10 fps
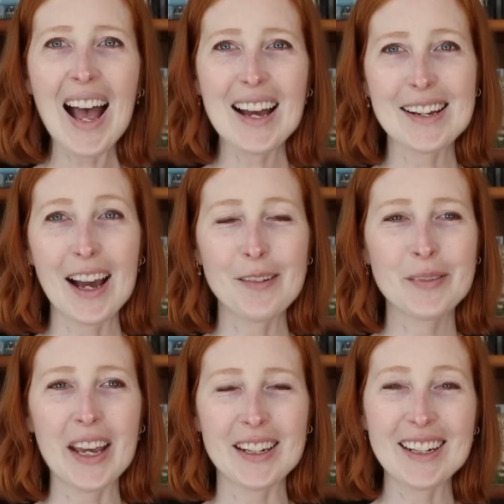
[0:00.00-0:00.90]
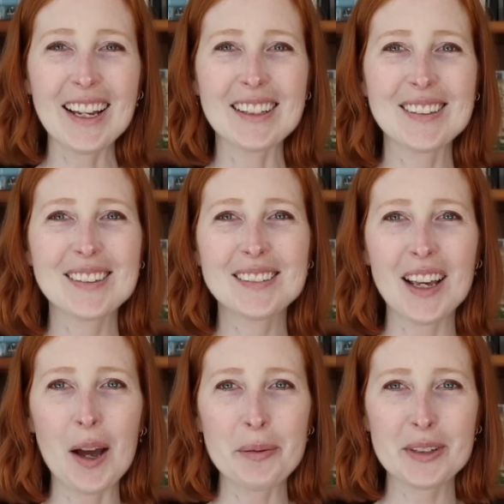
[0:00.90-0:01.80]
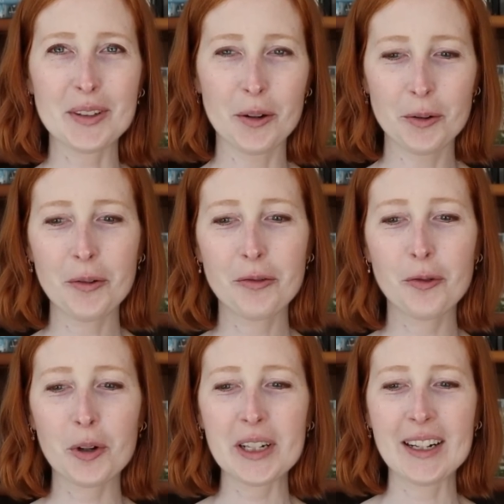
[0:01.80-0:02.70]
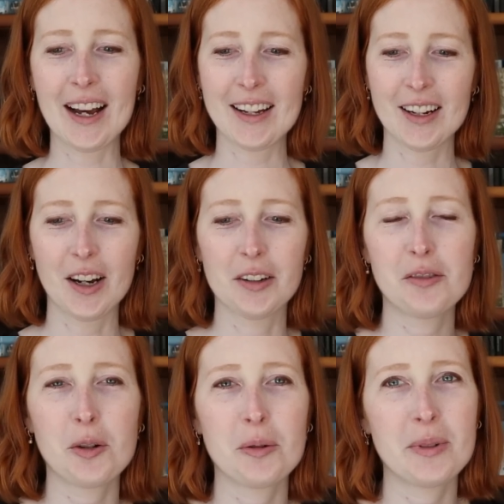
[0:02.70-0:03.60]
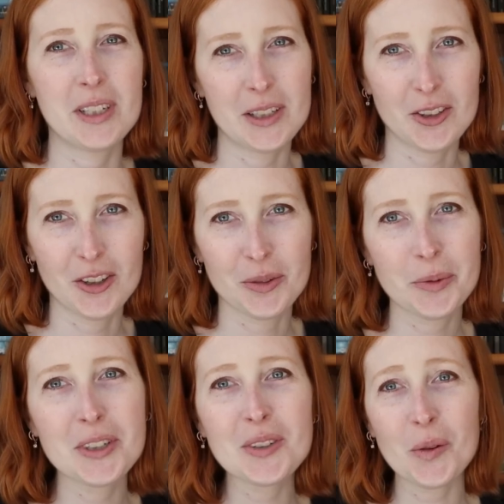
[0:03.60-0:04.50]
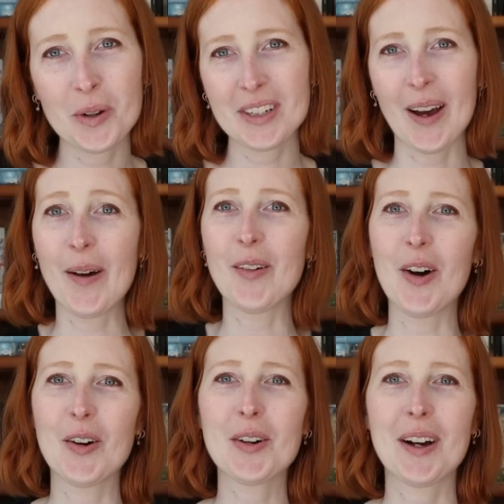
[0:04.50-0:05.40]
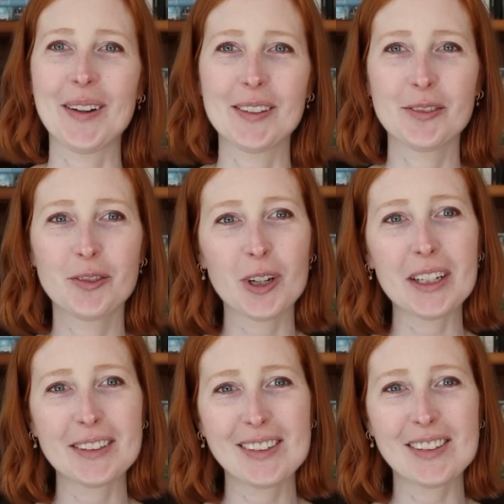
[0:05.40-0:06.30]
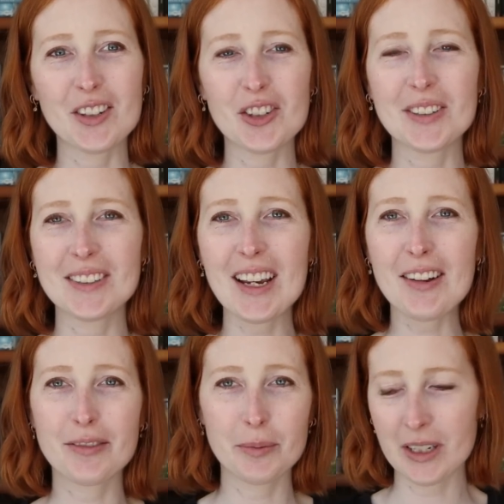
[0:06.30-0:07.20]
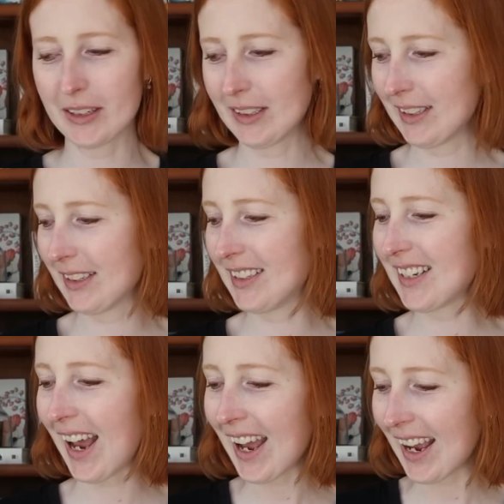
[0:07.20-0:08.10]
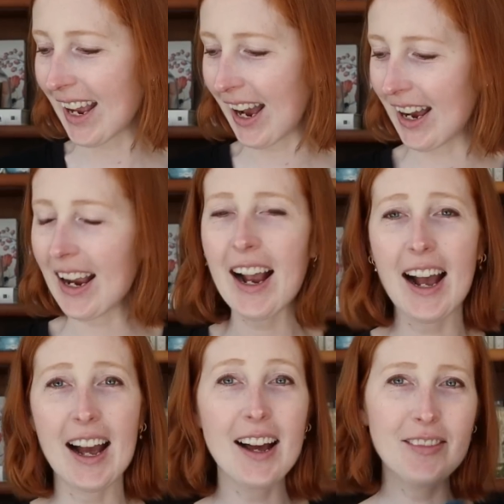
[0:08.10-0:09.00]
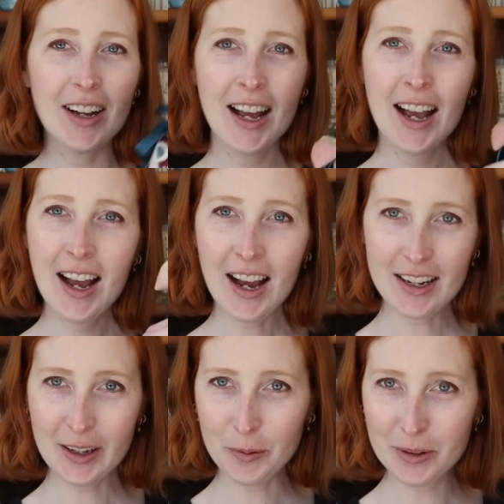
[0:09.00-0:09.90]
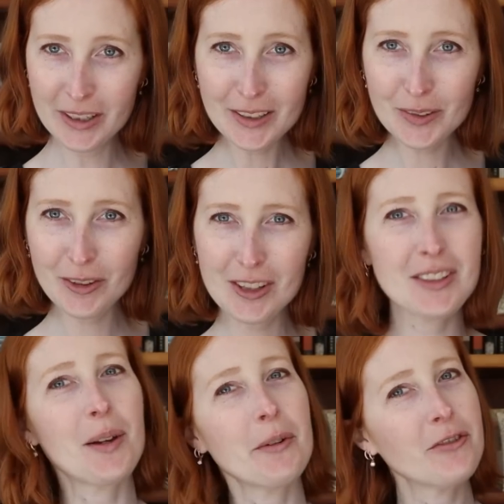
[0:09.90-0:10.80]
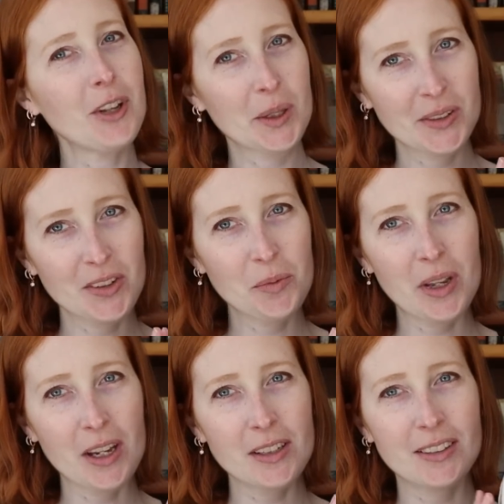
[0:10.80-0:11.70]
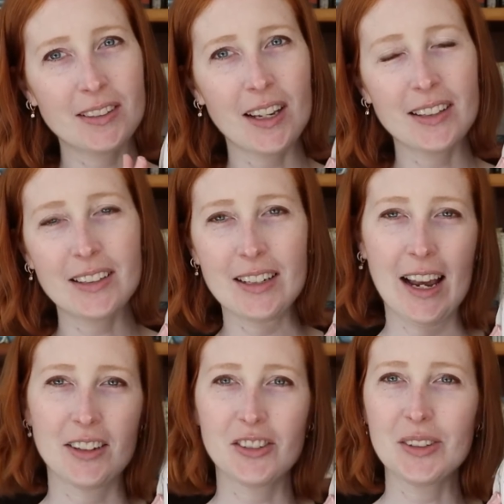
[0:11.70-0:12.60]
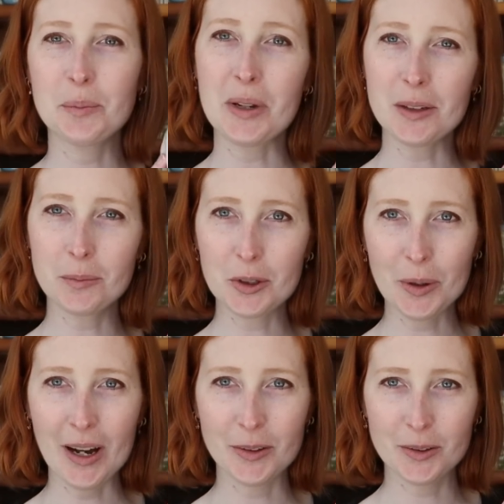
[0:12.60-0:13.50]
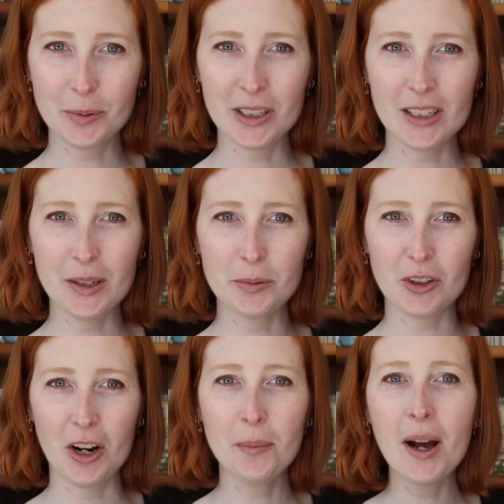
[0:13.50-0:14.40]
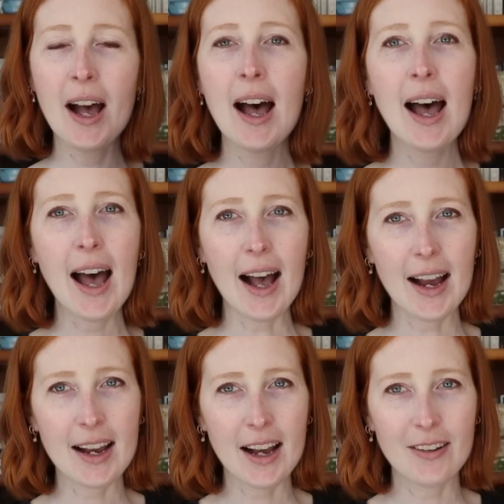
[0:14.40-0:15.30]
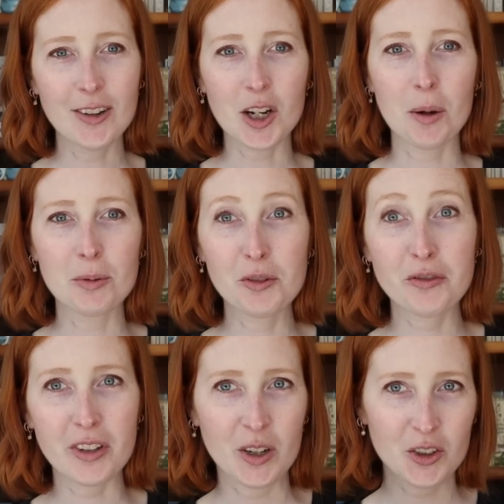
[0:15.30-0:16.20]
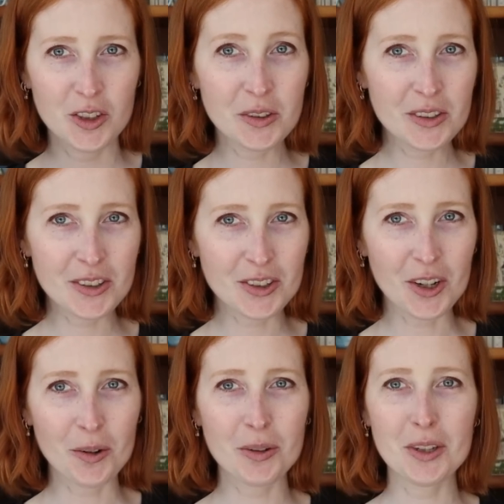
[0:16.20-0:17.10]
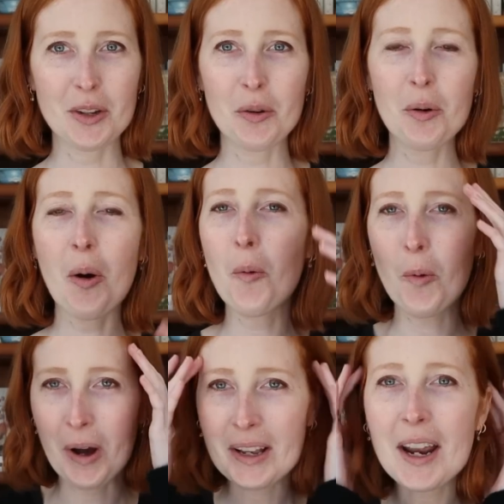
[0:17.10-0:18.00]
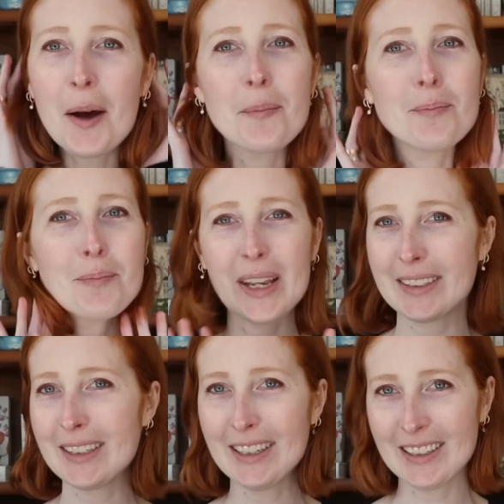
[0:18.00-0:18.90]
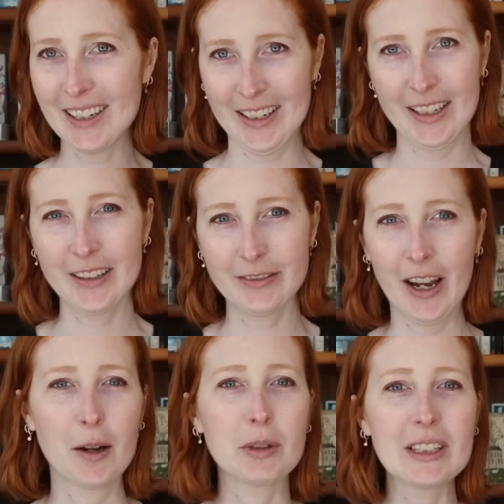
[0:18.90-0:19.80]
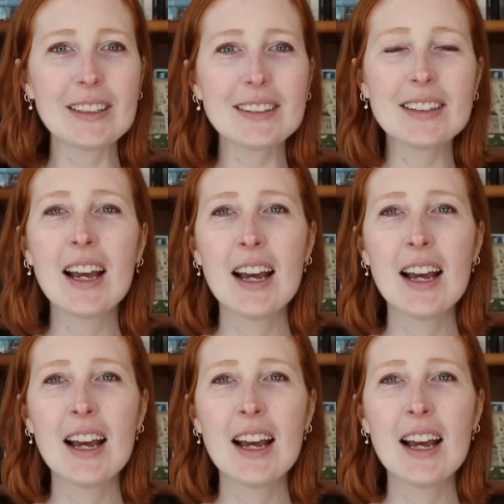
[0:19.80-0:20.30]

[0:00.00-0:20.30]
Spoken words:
Hi, I'm Katie, and this is episode 49 of Ornamentations, which is going to have all kinds of great stitchy stuff because today I have a kit release for the summer Flosstube kit, Stacy Nash's Big Blue House Pinkeep drum. I have a couple of finishes to share with you, one amazingly tiny and fabulous,